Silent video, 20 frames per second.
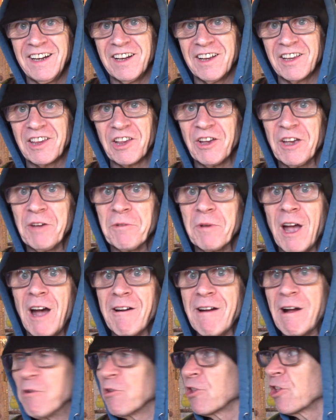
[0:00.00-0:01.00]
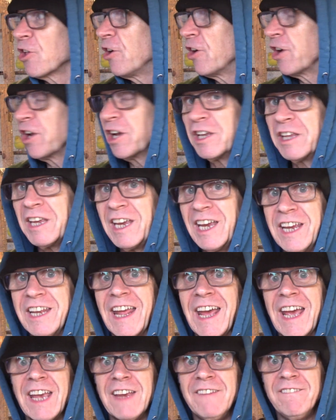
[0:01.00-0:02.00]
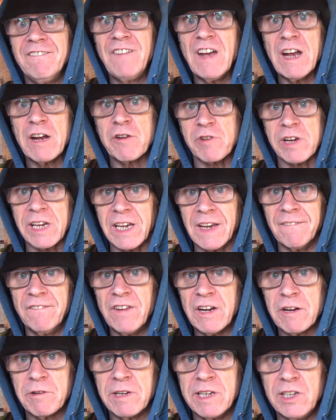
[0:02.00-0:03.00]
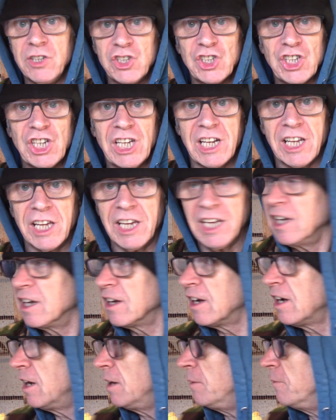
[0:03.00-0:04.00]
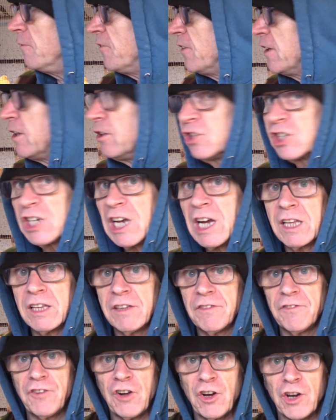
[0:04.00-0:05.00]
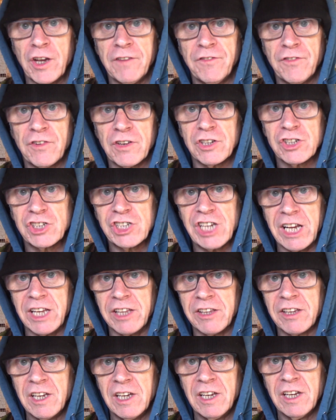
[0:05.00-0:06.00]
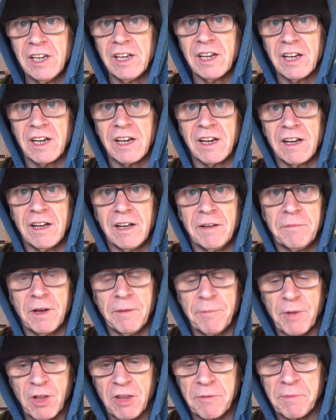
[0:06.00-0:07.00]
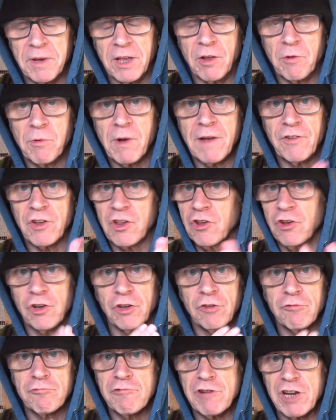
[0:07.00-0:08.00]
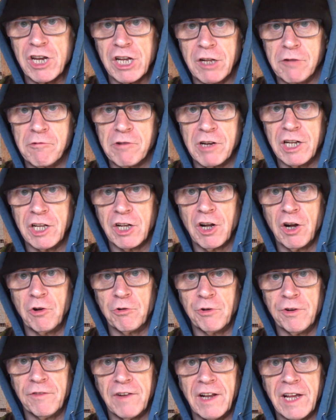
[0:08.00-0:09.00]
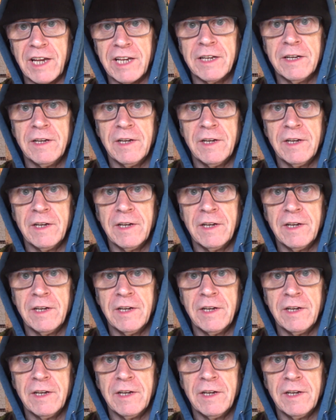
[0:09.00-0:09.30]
So here we are outside in a very, very chilly Finch and Fife shed. I must admit the weather's turned really, really cold of late.